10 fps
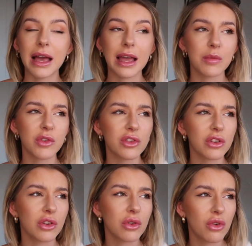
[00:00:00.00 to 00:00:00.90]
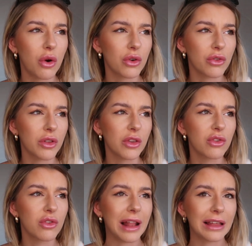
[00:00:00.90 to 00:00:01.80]
I am just going to talk through
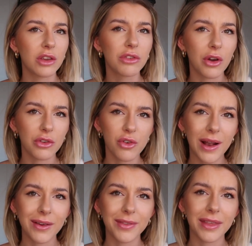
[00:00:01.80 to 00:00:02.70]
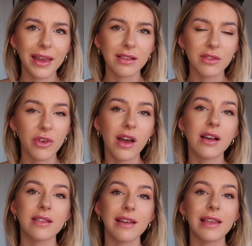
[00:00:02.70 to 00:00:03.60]
this, like the non-try on things
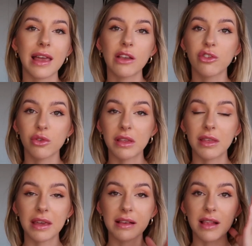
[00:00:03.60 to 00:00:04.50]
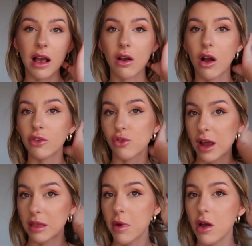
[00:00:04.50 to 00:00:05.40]
first, and then show you the things that I got and
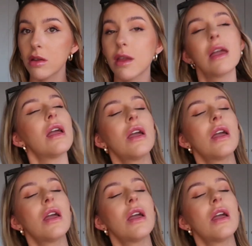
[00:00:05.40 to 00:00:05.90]
try them on.